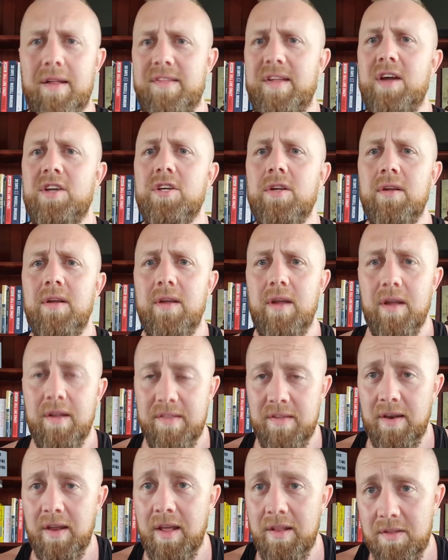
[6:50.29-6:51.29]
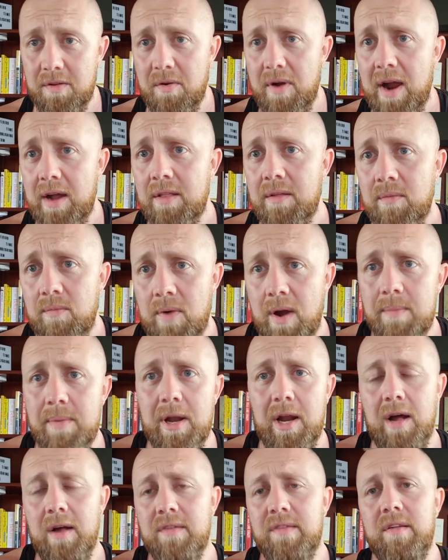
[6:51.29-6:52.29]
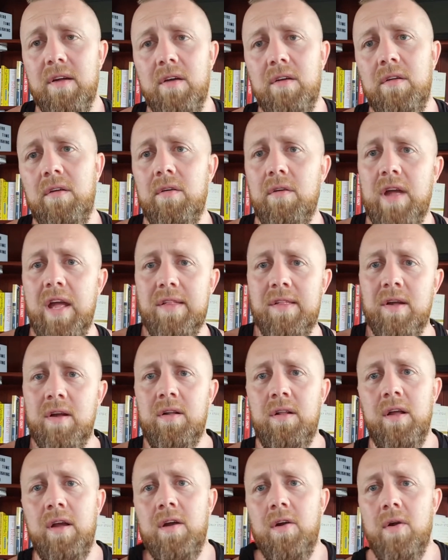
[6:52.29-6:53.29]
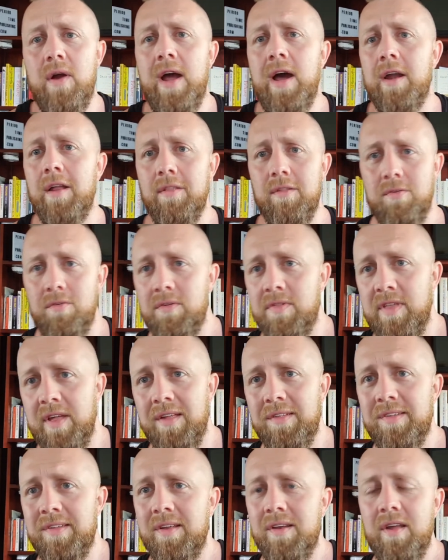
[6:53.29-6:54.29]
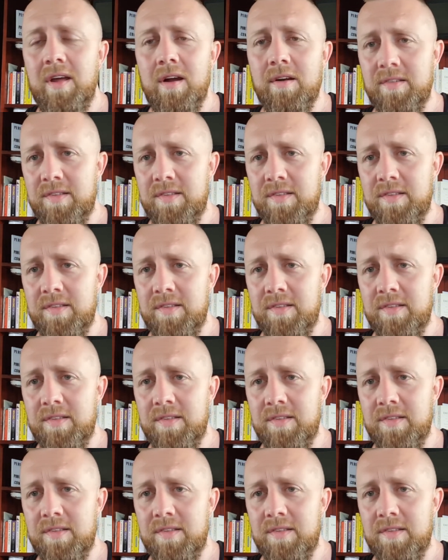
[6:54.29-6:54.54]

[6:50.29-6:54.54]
It's an interactive webinar, so you get to click around and do things in there.